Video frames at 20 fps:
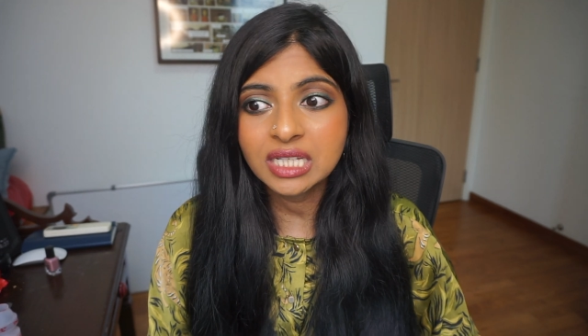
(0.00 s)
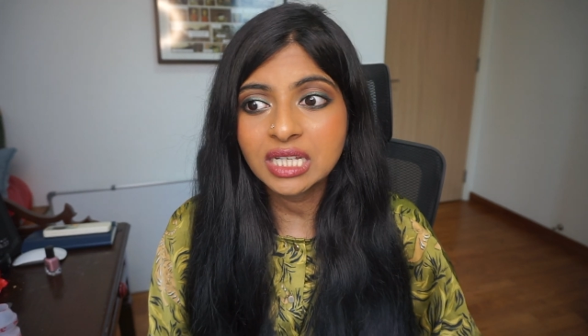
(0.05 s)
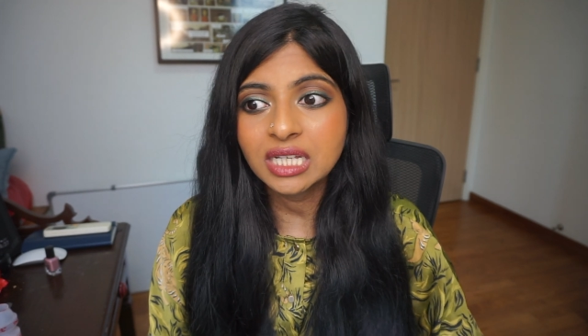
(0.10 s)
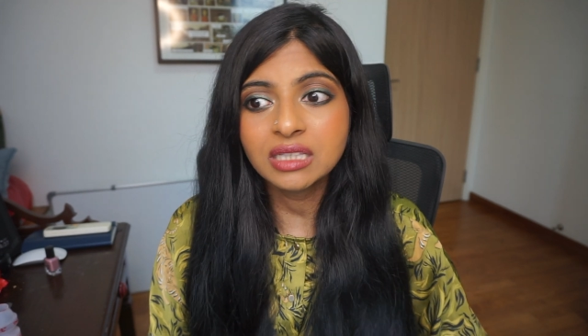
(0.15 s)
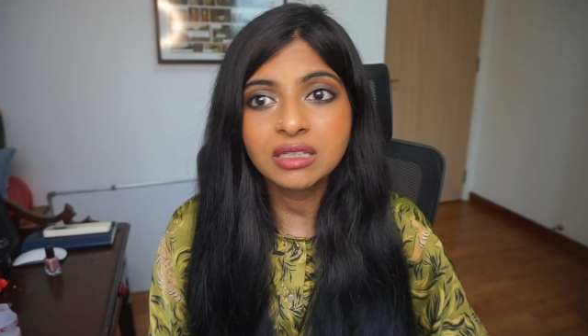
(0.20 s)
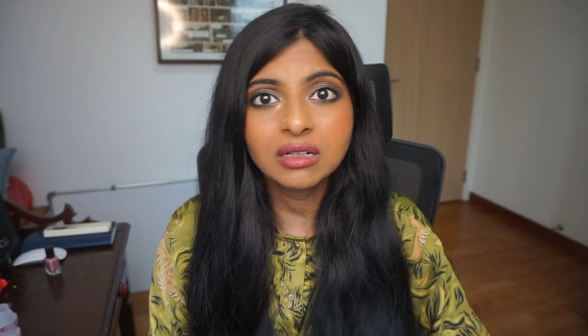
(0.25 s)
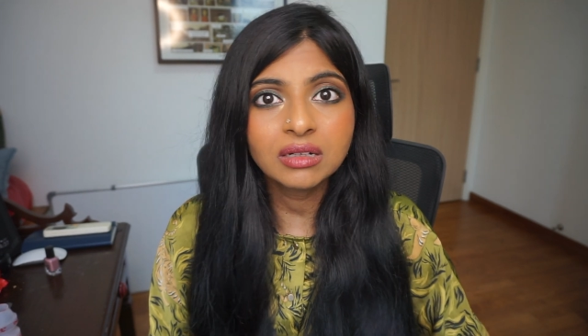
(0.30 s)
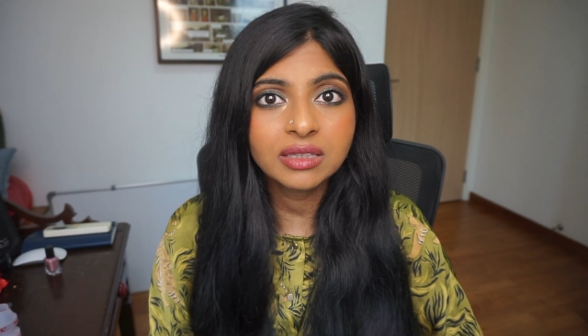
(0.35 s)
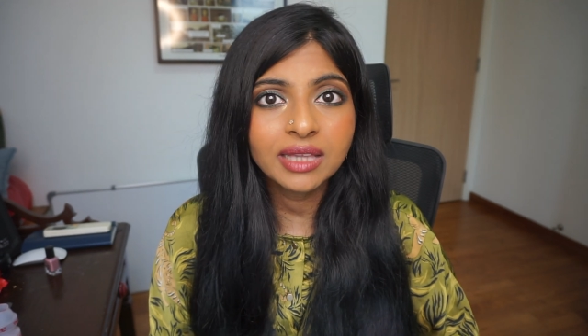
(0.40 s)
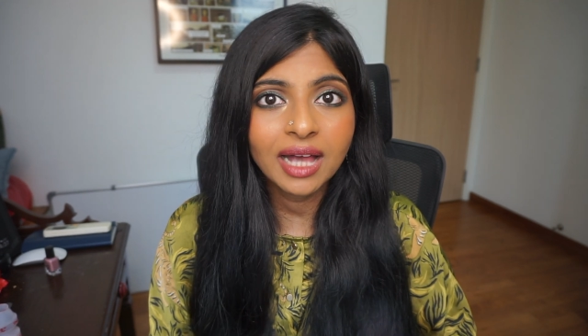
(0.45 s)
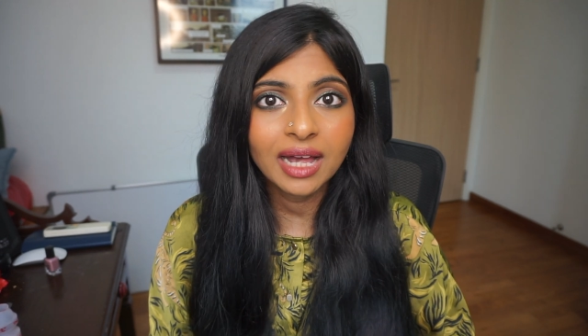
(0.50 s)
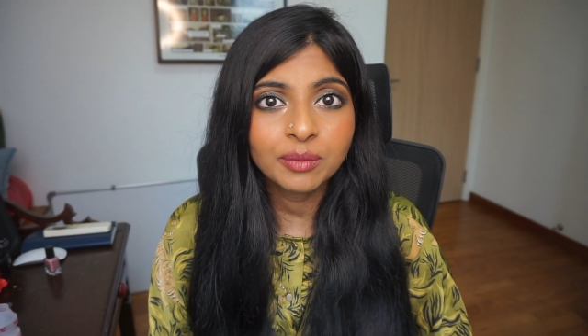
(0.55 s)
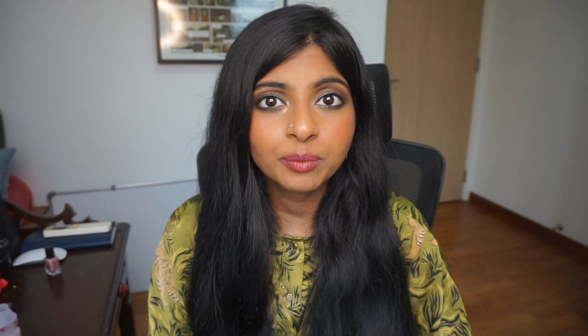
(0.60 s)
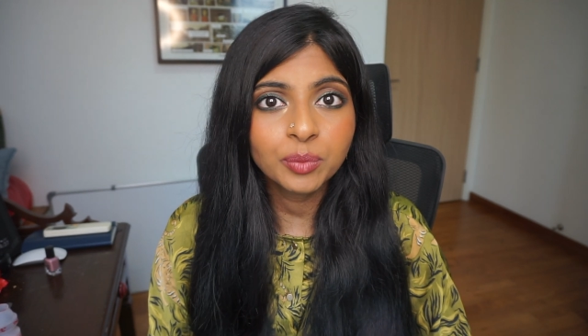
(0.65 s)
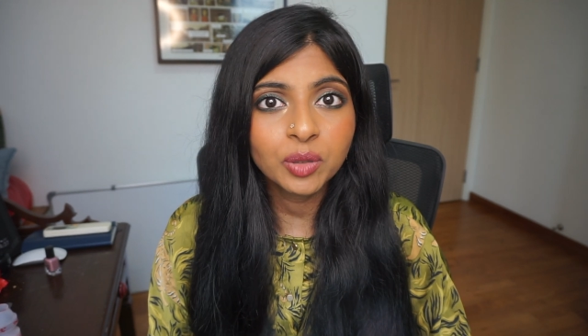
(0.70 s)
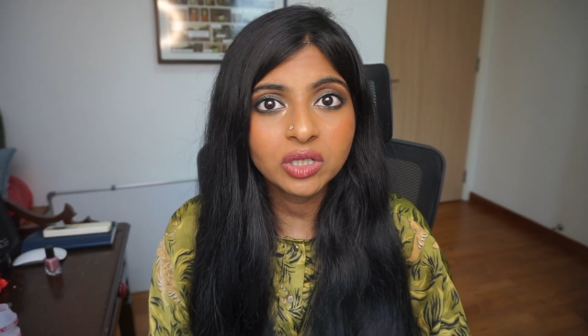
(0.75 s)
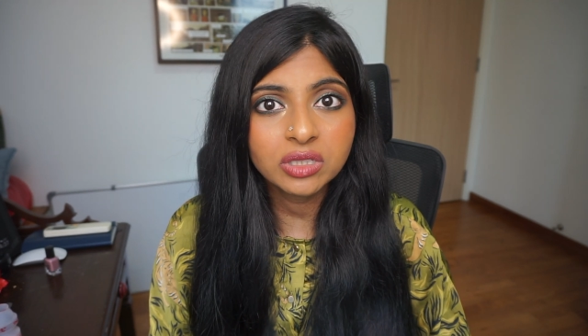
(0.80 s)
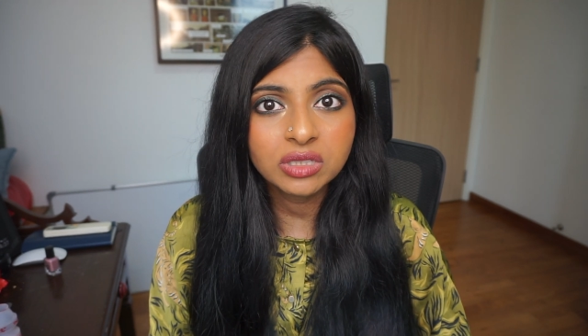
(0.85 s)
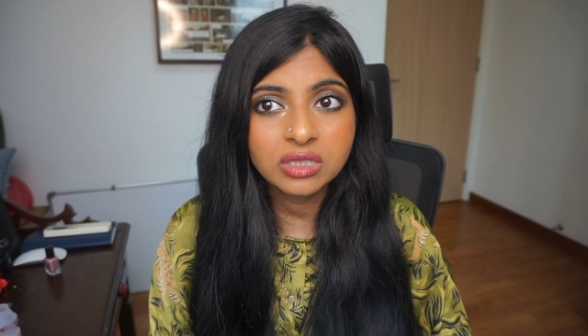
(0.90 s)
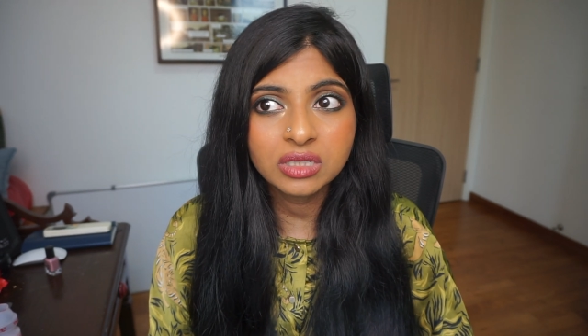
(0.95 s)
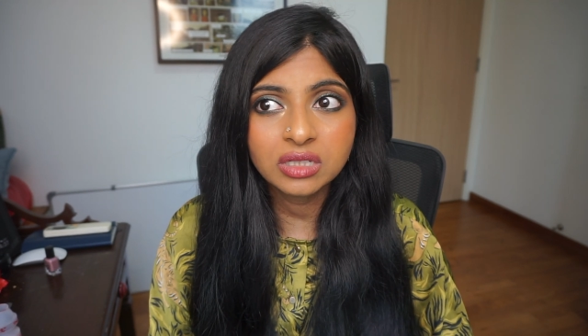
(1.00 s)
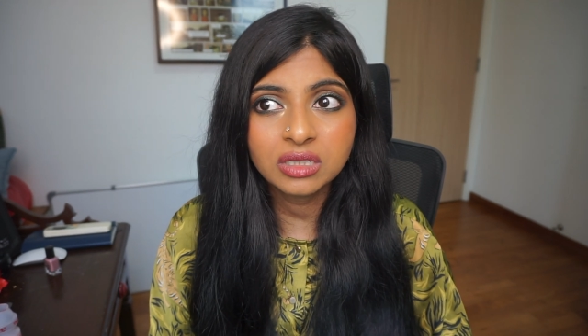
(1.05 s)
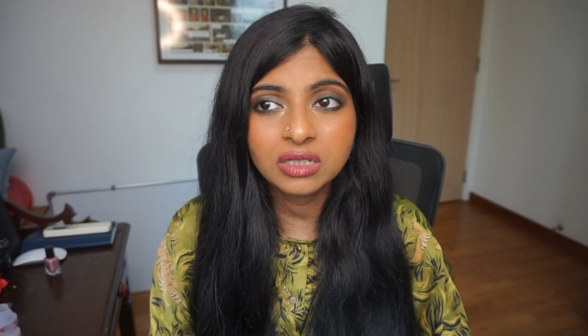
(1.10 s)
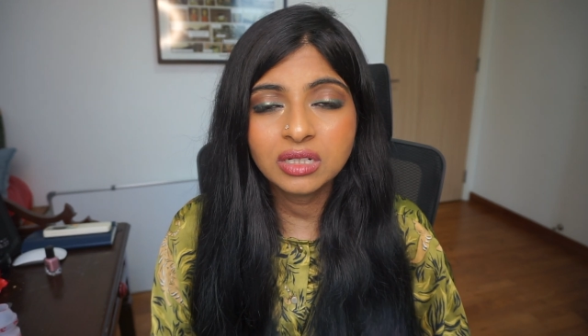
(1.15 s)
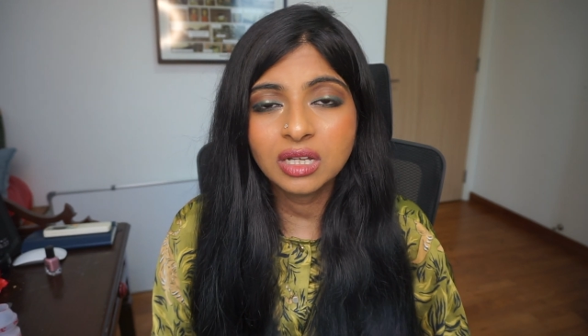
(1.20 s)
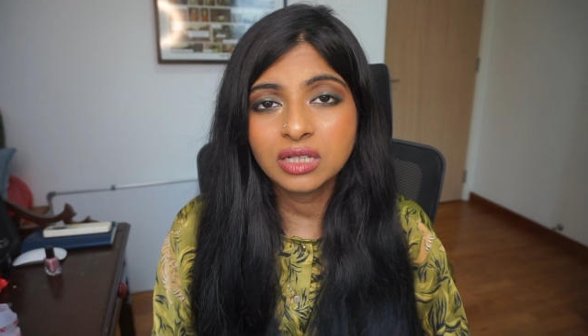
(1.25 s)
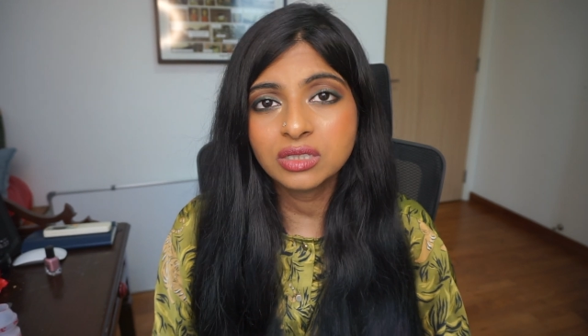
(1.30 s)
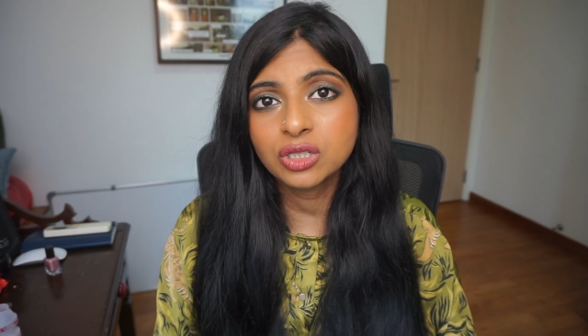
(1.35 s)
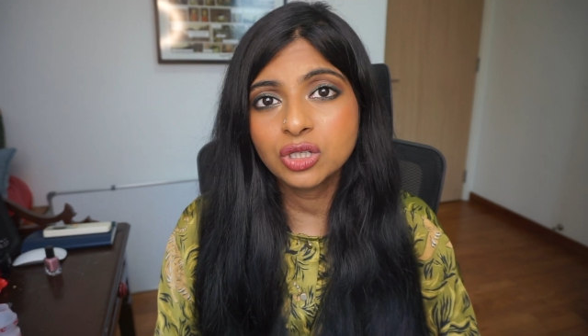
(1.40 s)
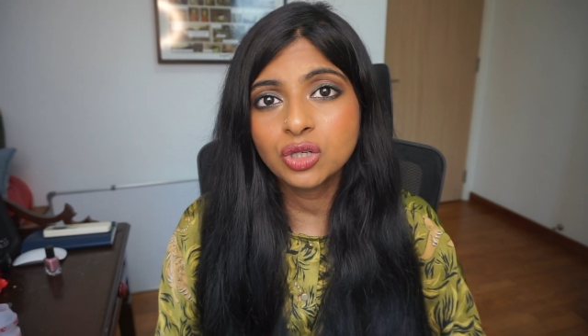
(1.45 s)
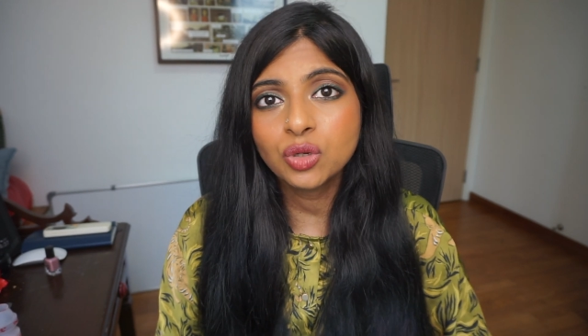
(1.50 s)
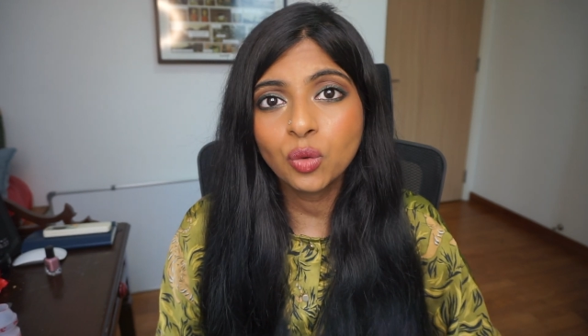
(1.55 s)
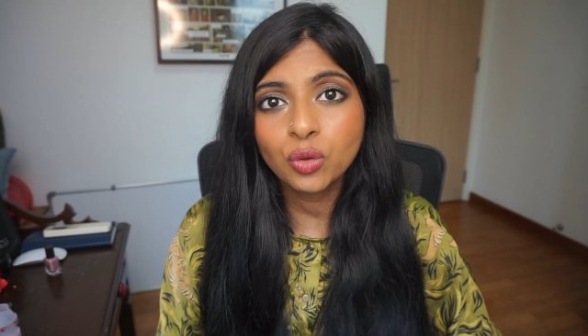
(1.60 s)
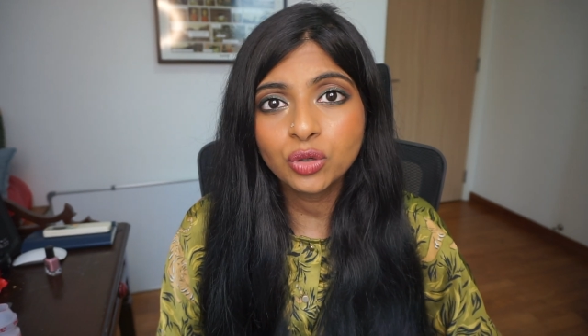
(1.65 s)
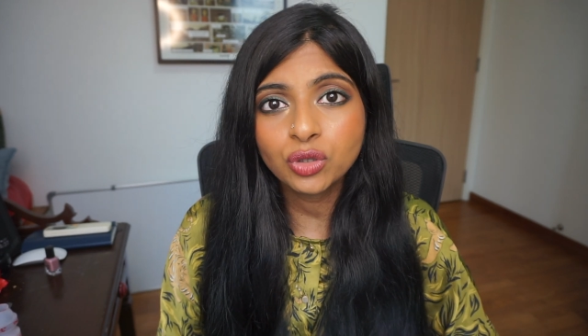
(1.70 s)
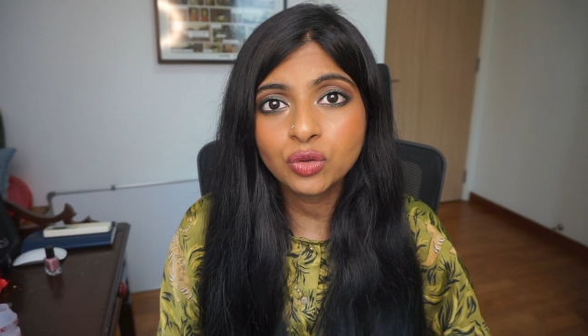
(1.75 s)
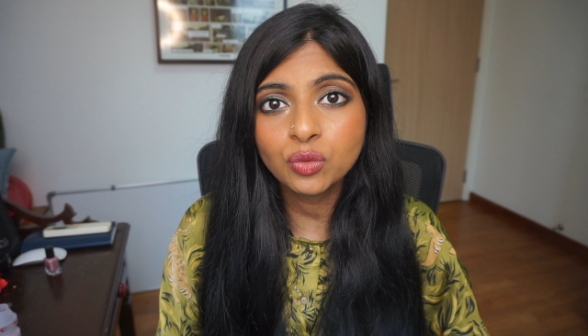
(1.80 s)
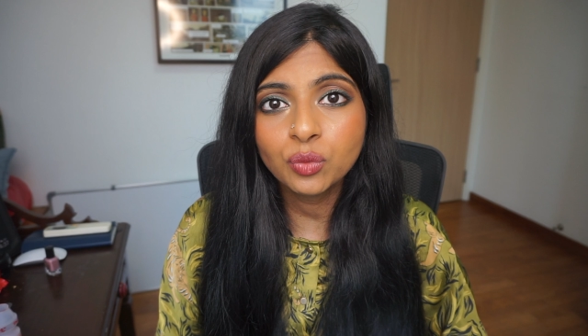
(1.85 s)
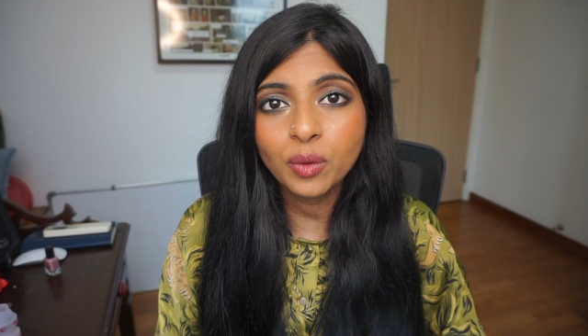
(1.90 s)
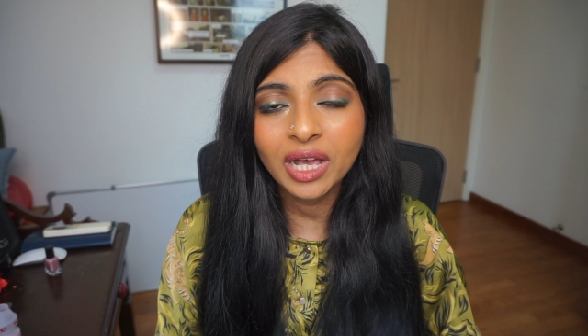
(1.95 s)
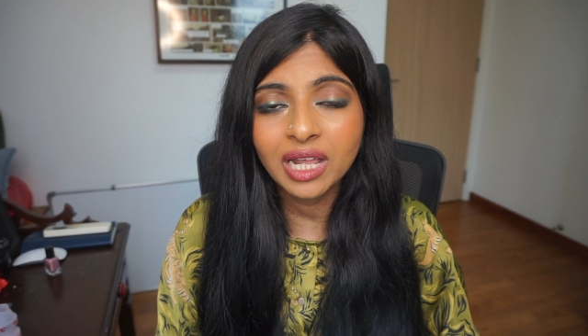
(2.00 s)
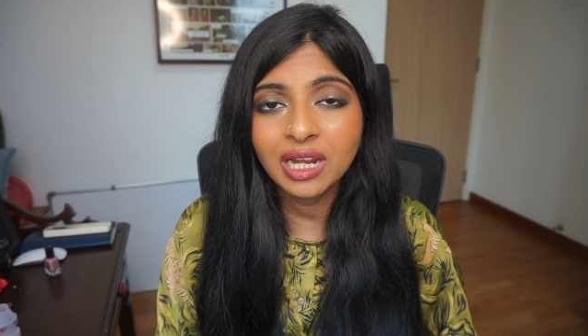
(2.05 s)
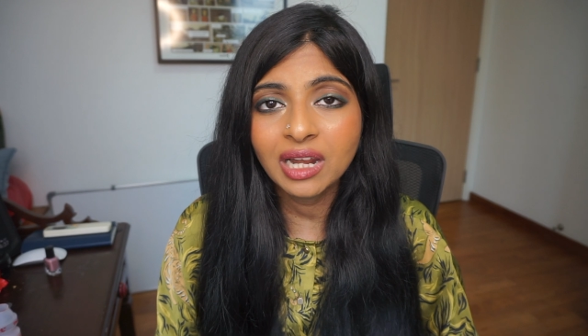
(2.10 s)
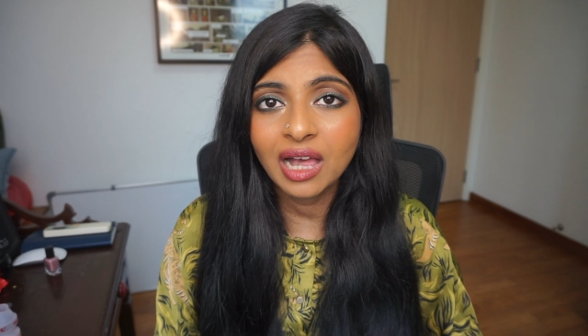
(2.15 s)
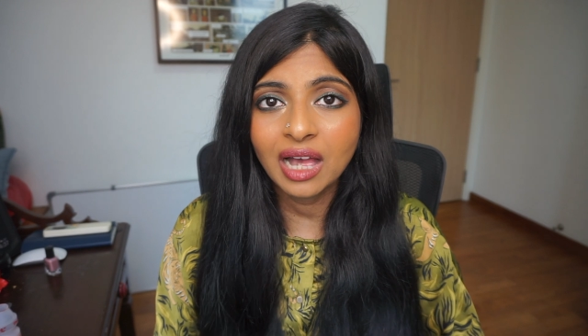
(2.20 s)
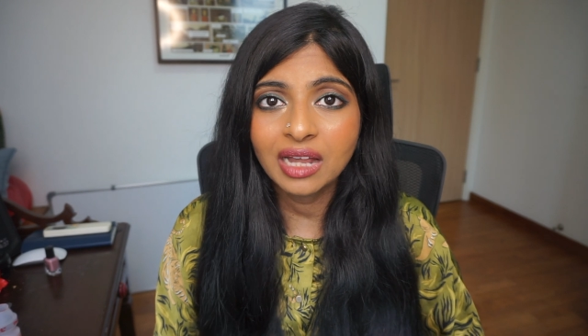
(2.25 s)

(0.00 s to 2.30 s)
Either that person doesn't know you well